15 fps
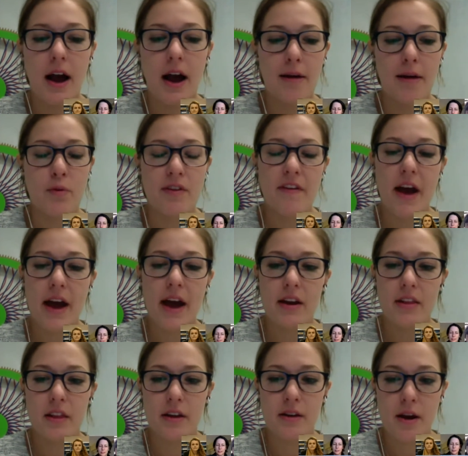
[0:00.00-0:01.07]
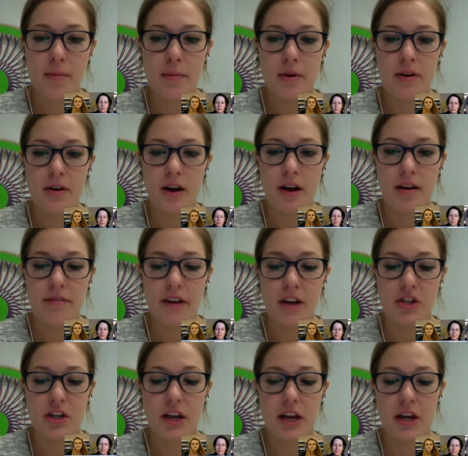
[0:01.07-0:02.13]
We've had a number of
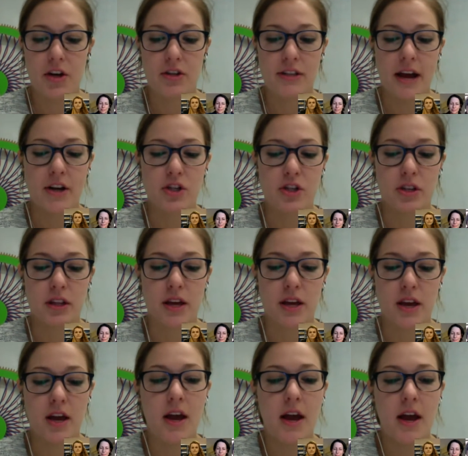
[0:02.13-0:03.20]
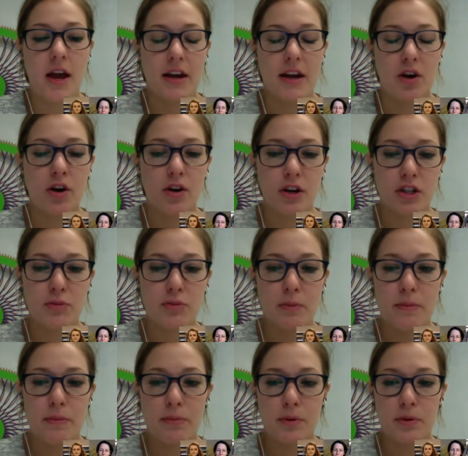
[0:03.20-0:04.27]
educators actually encourage
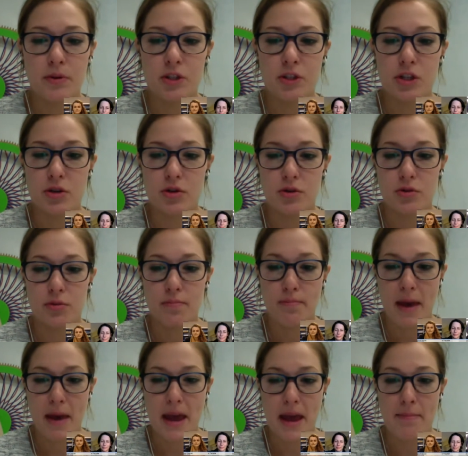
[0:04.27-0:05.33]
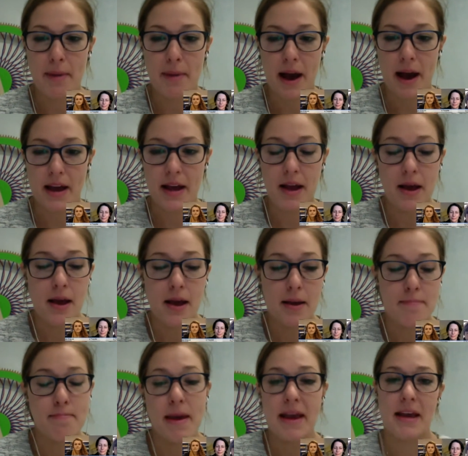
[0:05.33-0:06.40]
people to make by
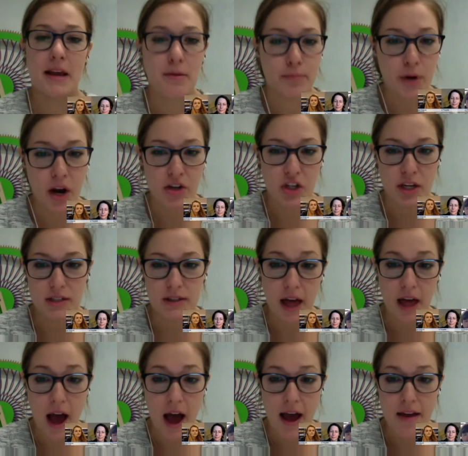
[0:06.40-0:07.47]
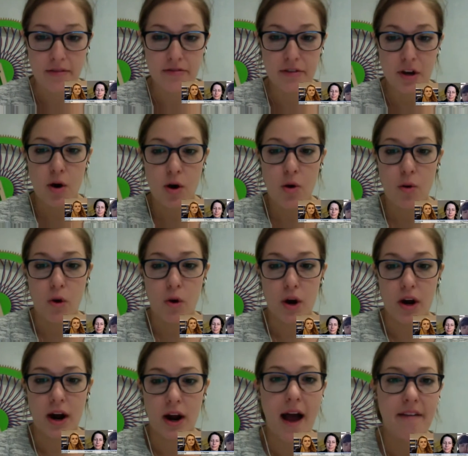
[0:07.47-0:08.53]
making a project live, or
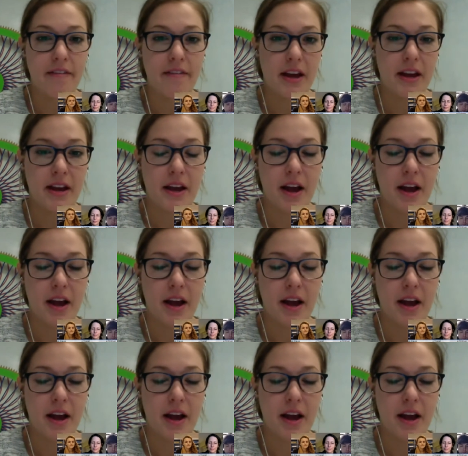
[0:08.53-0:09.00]
having